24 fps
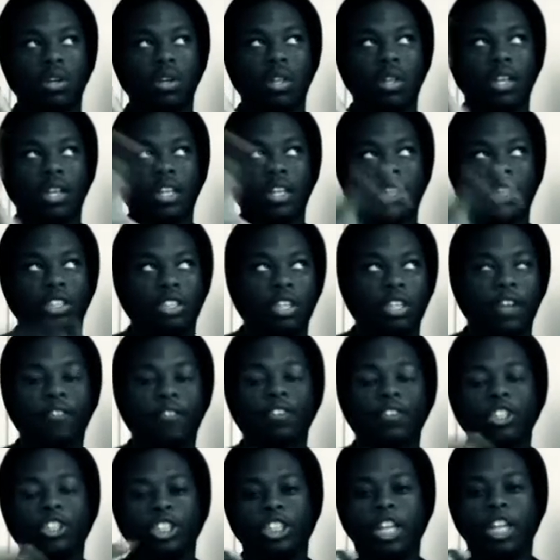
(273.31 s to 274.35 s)
like
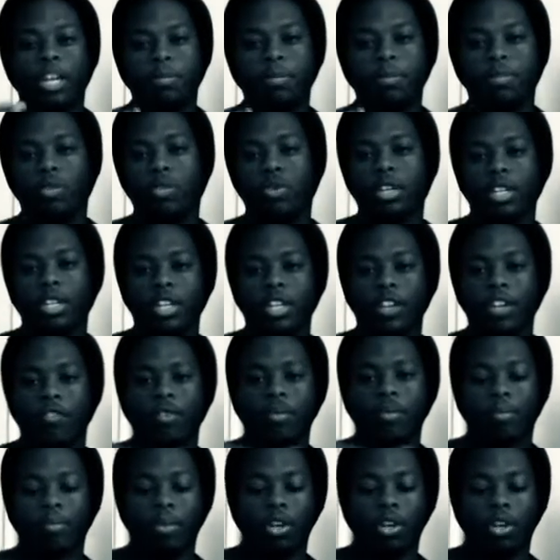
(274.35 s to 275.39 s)
different shapes, you get
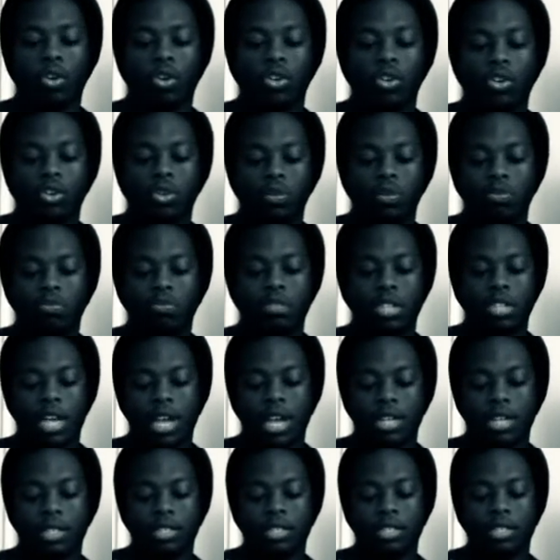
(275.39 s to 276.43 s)
different bigger
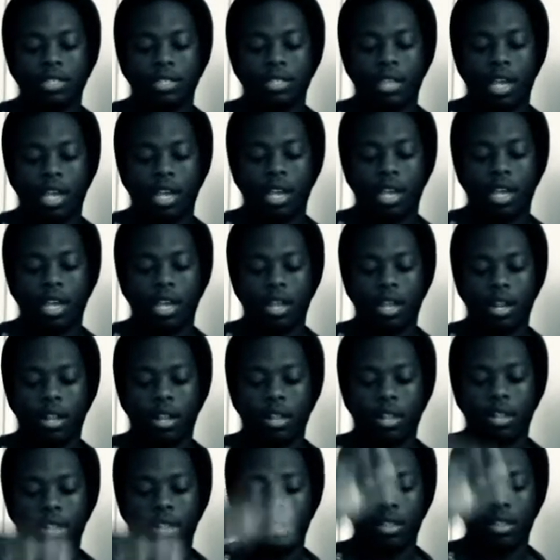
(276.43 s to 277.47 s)
sizes,
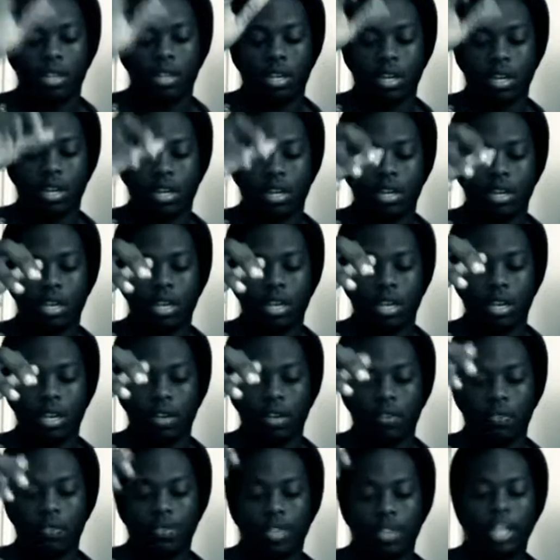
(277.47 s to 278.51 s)
and the
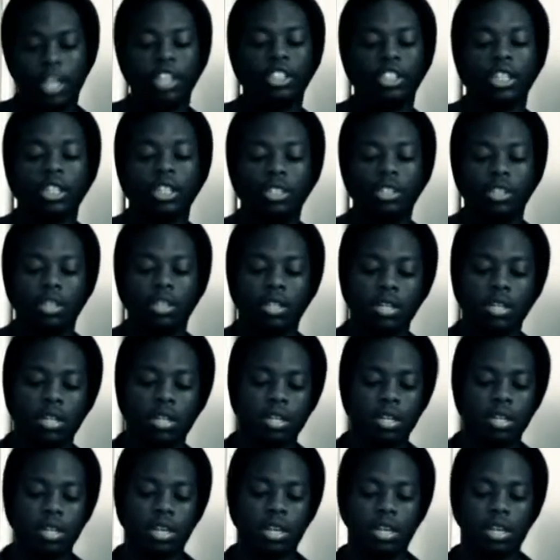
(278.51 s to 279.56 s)
concave, they changed the
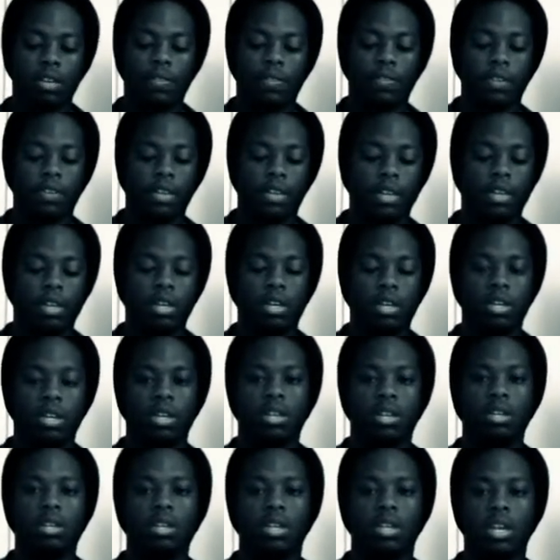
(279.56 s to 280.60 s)
concave and
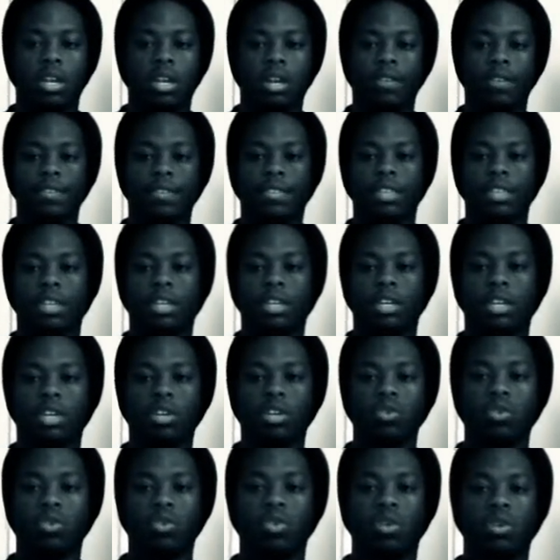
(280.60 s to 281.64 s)
everything
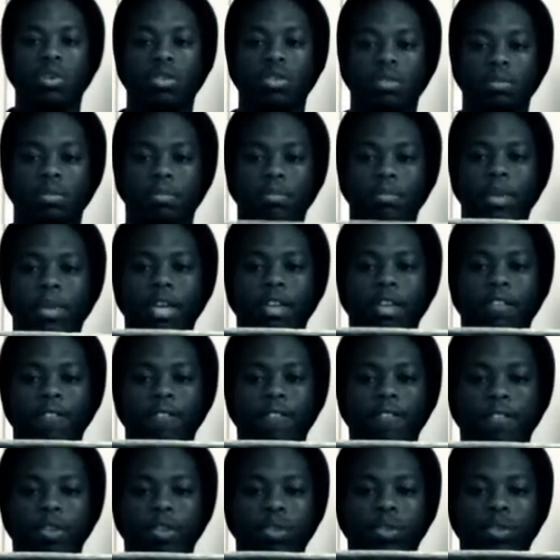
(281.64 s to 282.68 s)
in order to make it
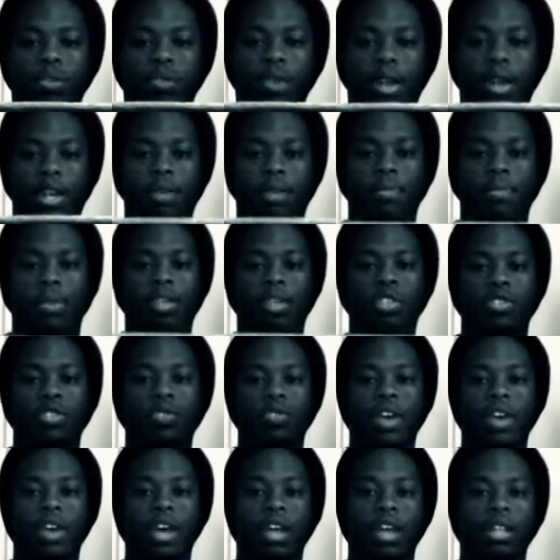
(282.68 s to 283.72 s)
feel right, because
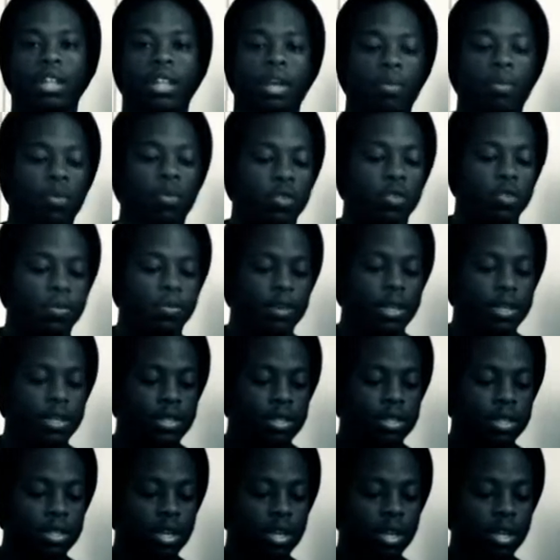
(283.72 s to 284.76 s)
you've got a lot more
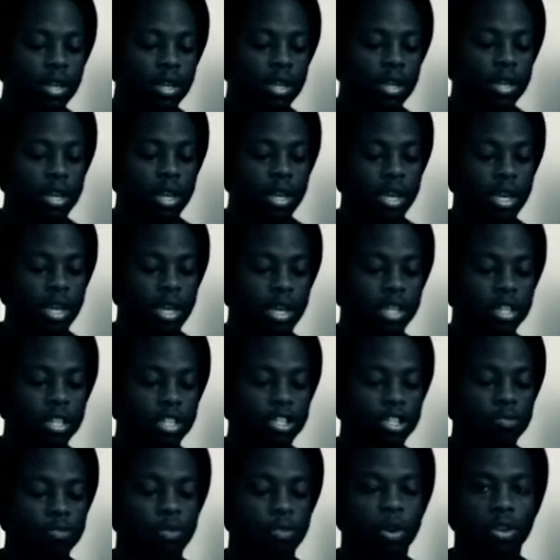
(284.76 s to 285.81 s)
space, and
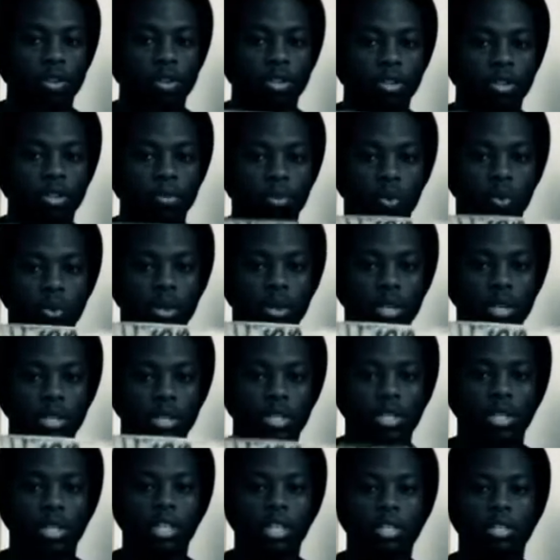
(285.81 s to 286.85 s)
the smaller the board
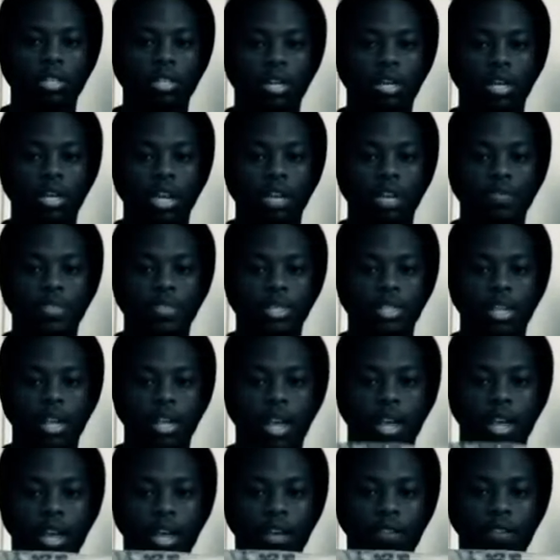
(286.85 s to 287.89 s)
is, the less concave it's going
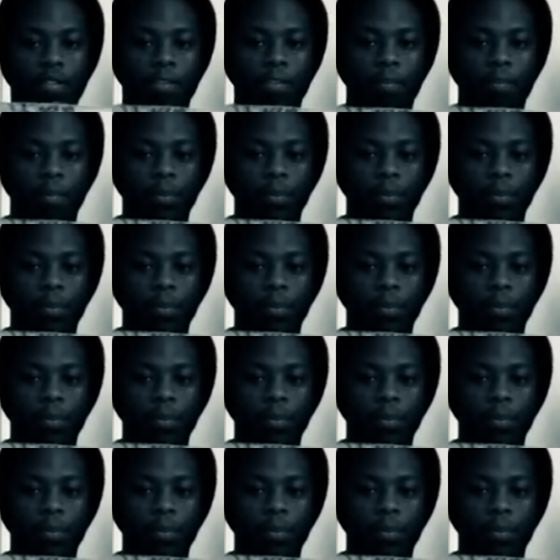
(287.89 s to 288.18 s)
to have.